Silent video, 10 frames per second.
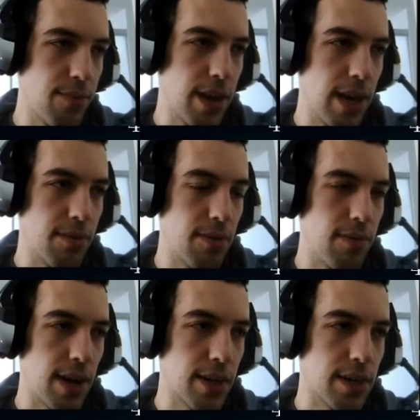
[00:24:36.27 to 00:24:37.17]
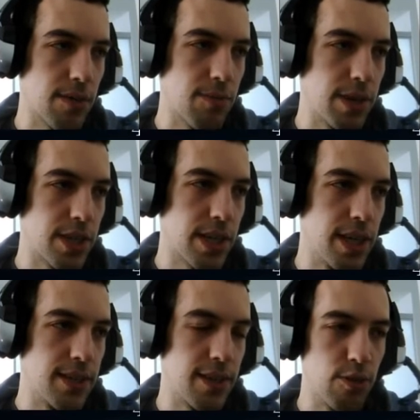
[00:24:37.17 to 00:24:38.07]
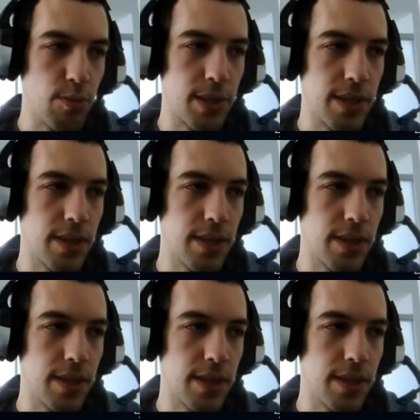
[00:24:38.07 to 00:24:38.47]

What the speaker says: have a function which gets looped.